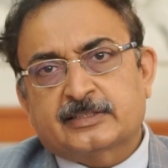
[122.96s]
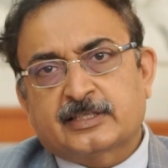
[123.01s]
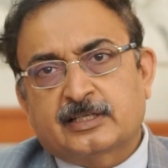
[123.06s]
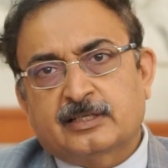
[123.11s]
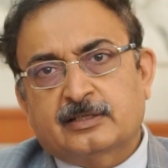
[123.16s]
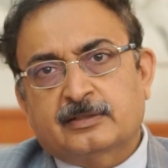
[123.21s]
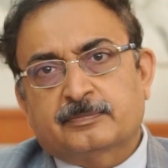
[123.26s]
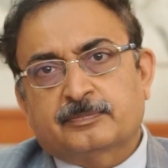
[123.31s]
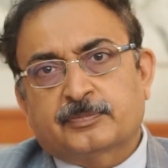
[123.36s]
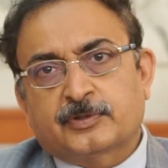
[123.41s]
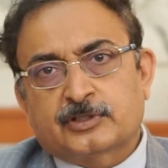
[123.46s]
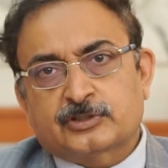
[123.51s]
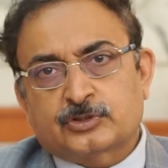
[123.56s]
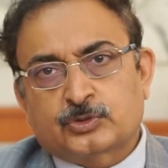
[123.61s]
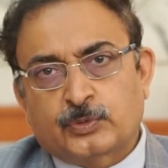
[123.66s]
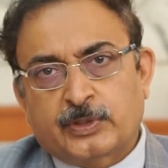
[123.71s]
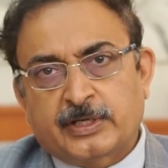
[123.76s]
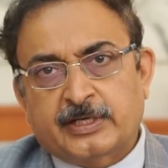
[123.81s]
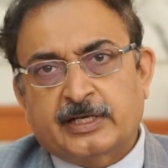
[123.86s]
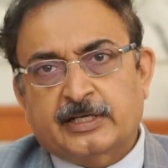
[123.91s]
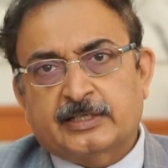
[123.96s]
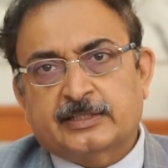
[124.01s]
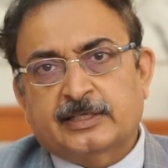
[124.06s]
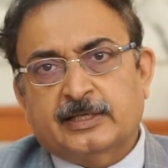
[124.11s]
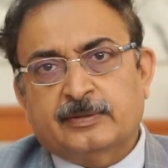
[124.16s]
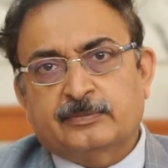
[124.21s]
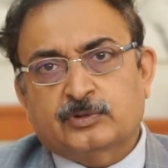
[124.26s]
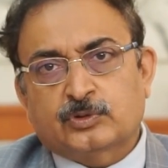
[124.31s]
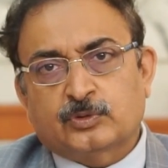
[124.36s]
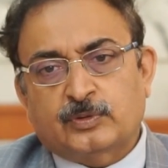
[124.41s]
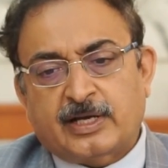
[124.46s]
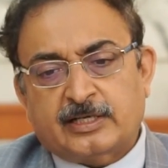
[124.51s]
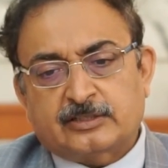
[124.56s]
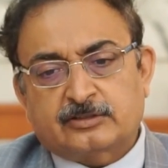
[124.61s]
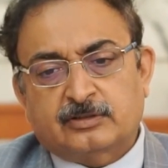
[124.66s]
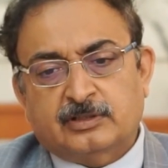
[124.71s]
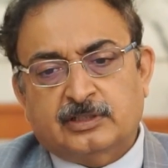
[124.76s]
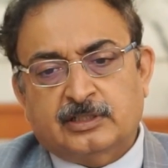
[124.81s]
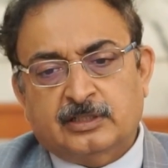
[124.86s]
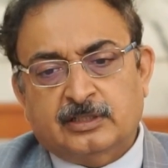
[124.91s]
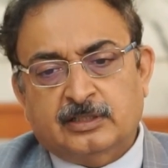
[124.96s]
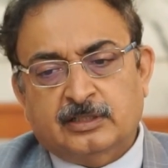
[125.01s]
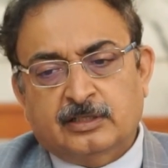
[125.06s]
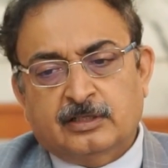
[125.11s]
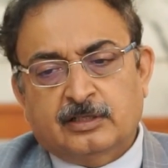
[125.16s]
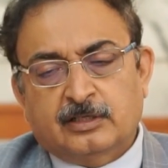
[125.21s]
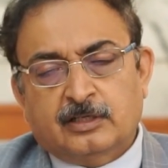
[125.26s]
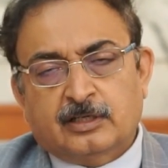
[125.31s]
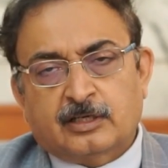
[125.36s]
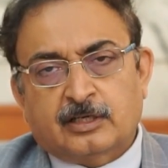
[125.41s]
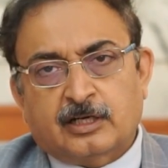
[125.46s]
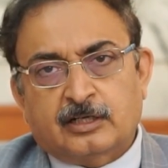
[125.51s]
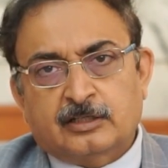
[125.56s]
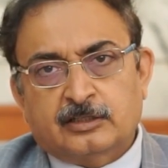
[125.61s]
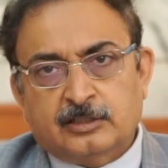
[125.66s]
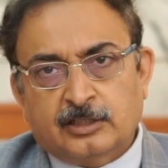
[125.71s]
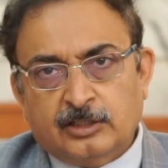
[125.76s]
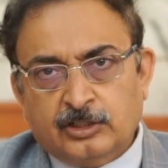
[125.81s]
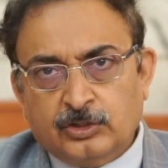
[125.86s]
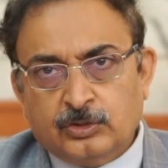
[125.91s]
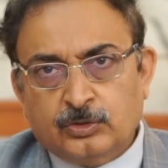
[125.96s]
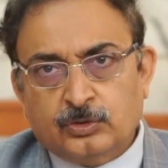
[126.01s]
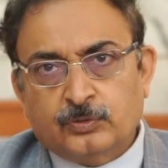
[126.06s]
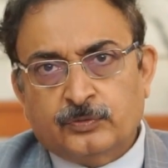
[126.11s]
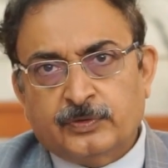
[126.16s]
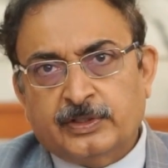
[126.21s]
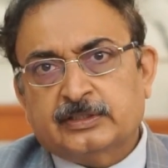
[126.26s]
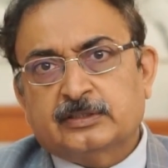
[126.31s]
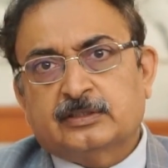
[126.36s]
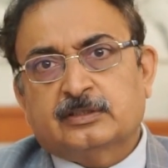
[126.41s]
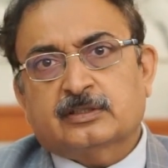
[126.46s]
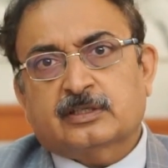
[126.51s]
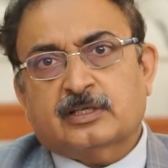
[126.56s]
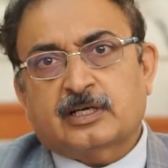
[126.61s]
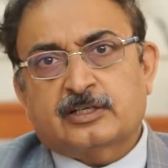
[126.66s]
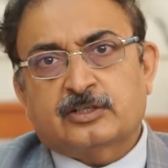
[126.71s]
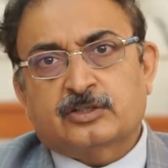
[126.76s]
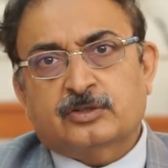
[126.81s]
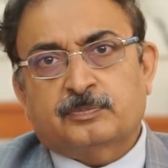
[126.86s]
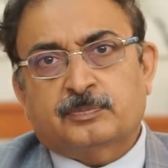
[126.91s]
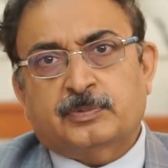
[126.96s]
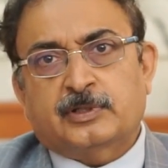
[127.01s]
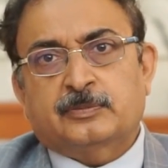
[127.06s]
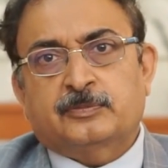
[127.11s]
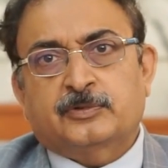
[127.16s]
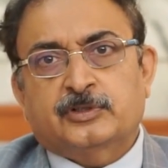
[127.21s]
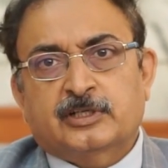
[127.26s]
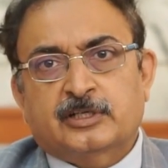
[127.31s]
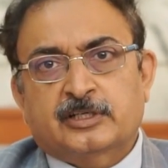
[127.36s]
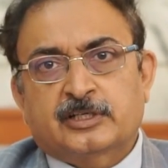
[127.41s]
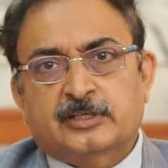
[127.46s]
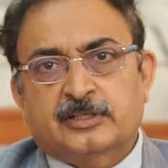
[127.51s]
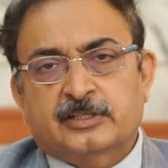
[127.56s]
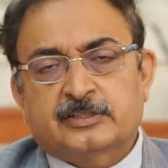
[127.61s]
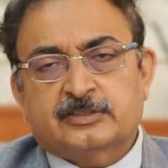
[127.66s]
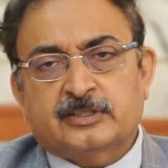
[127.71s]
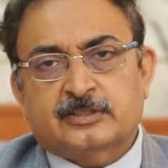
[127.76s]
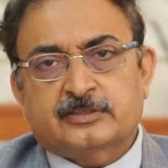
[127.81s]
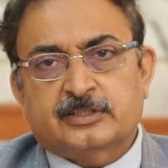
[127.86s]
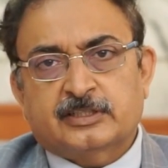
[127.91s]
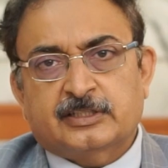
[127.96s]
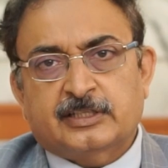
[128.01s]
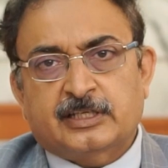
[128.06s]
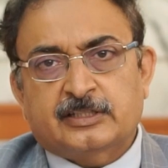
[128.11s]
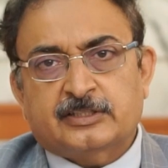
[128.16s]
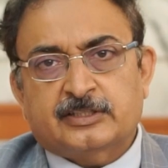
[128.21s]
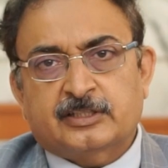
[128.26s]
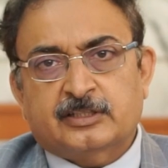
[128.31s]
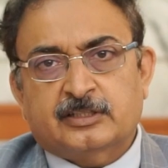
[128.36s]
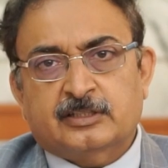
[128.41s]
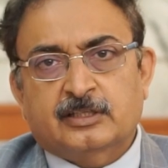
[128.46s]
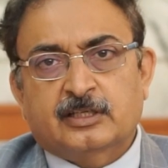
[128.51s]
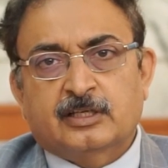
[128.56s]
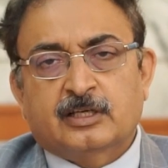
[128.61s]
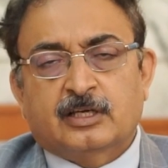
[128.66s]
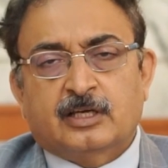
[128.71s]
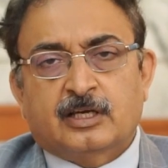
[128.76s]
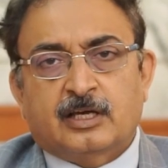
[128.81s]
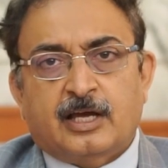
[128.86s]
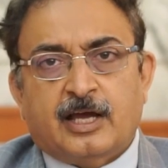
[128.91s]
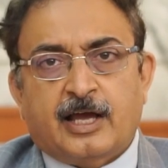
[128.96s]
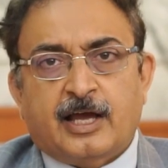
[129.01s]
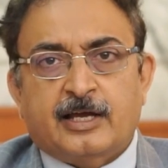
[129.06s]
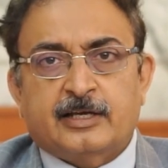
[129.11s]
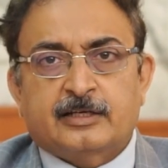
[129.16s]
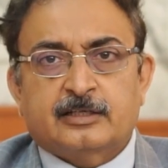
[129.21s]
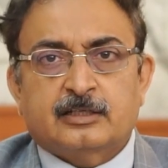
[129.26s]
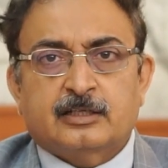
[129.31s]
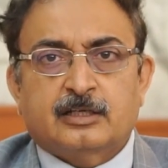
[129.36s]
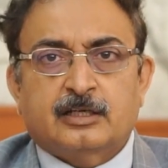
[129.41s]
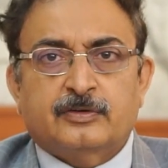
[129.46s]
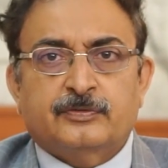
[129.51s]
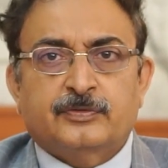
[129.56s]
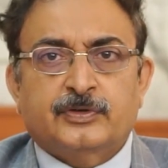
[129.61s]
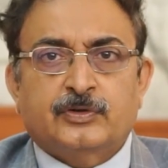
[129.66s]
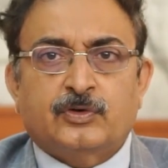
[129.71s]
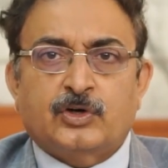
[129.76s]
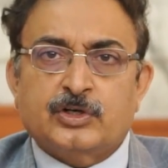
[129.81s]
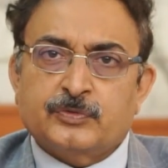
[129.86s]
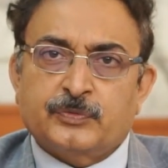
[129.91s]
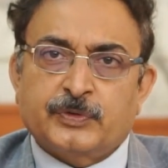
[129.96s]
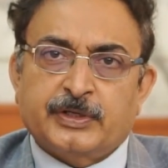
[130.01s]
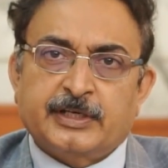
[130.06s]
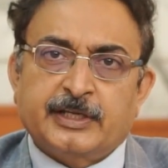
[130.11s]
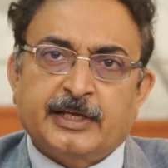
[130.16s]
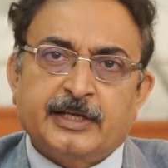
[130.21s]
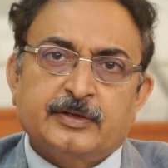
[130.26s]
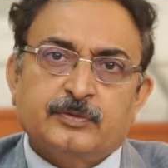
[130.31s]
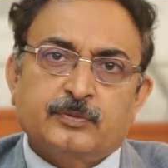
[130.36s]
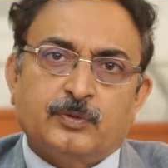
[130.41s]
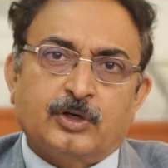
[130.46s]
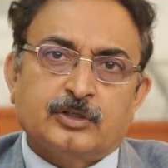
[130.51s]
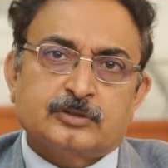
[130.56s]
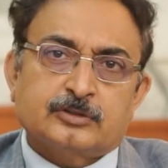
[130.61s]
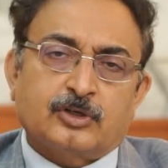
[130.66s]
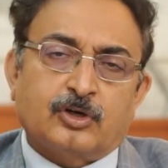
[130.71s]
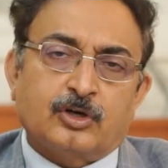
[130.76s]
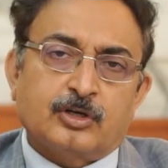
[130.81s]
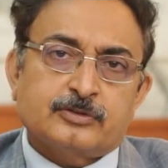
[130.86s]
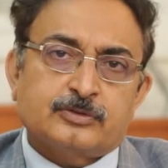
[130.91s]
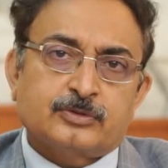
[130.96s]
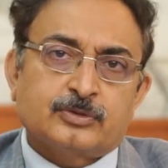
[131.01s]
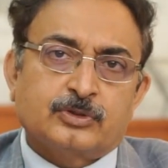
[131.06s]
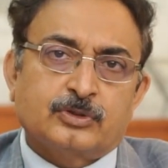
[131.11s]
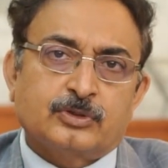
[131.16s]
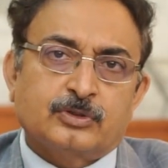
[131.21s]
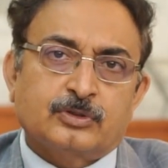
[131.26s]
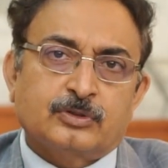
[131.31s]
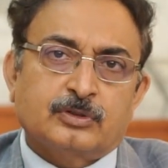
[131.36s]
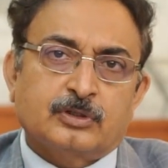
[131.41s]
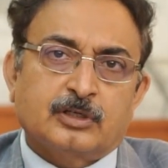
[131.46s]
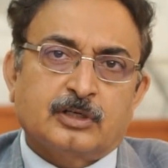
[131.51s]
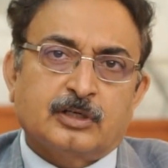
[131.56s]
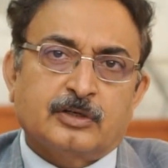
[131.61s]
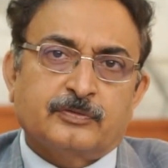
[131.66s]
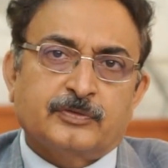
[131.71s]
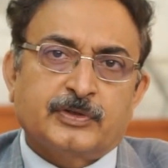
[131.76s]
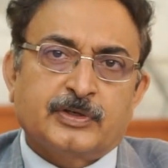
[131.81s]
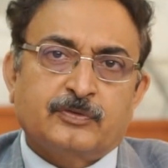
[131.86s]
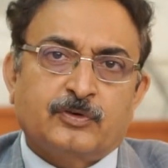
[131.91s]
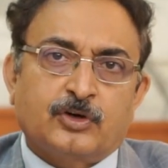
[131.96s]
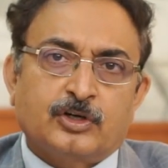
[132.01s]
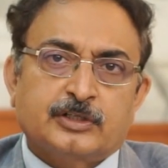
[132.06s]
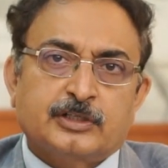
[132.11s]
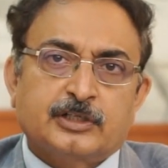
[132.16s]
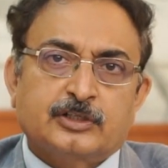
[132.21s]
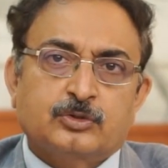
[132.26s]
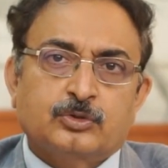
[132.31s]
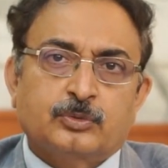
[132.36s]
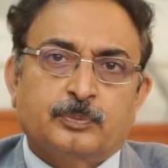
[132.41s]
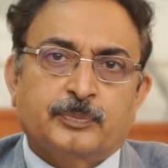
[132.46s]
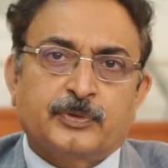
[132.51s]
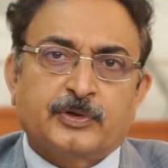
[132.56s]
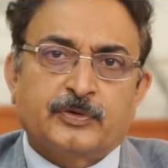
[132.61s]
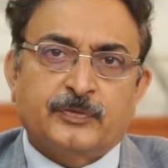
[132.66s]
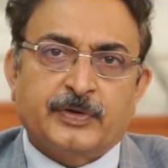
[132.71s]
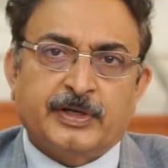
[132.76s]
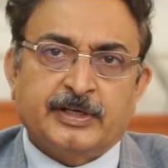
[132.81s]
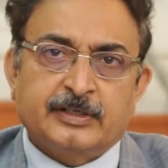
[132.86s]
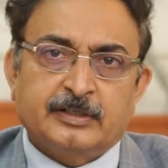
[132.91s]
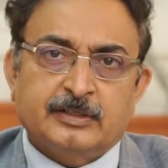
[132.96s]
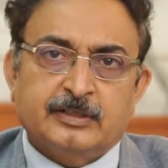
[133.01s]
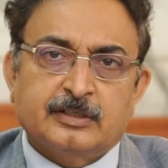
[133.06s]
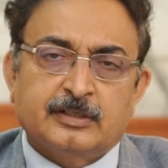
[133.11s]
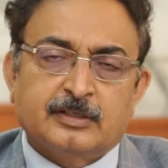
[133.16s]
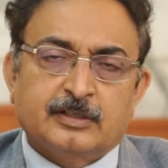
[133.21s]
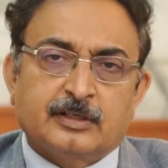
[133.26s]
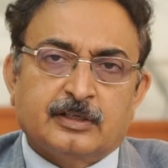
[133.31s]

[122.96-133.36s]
still persuaded them to actually continue with cardiopulmonary resuscitation and uh, we what we did was also uh, we wanted to prevent